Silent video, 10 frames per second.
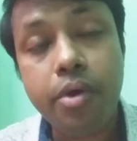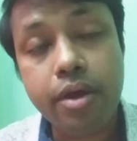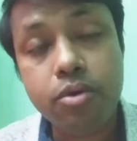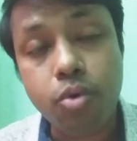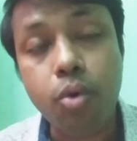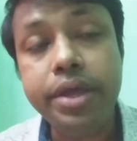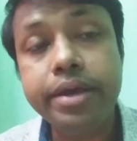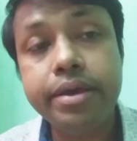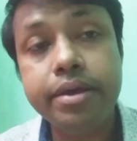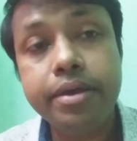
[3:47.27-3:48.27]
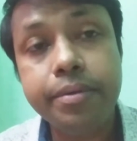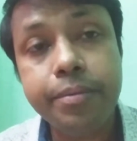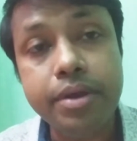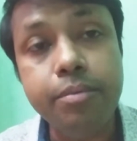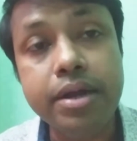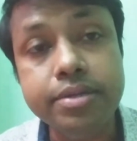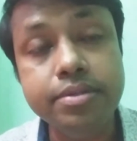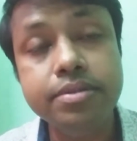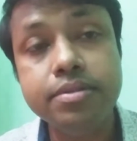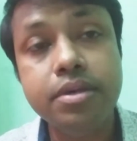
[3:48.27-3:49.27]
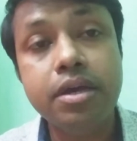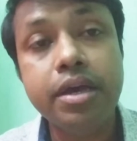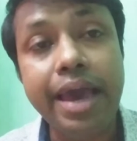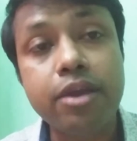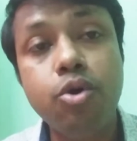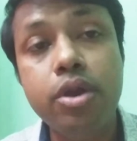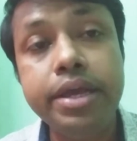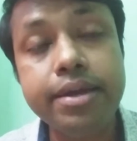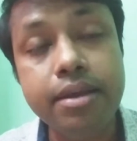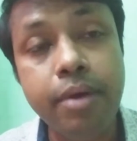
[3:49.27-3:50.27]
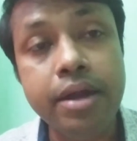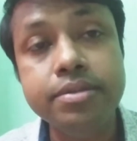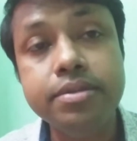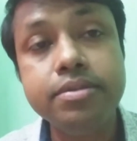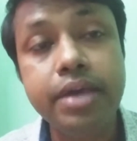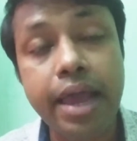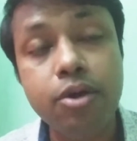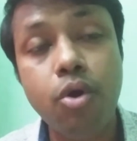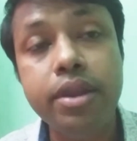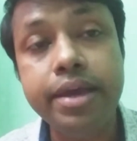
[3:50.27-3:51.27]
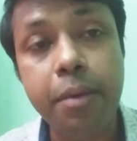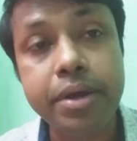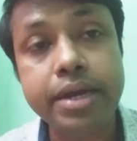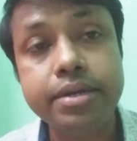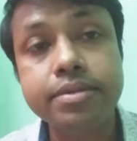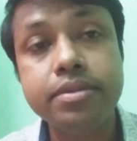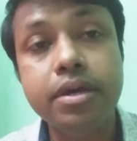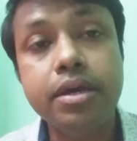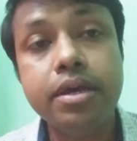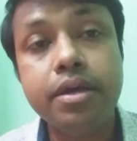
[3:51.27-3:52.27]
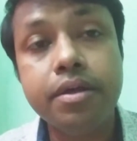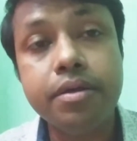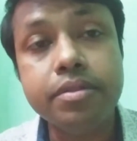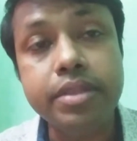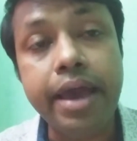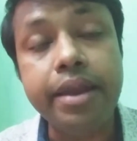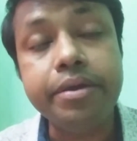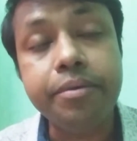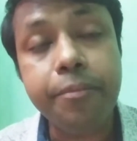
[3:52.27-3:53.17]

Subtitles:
chronic liver disease, alcoholic liver disease, alcoholic hepatitis, then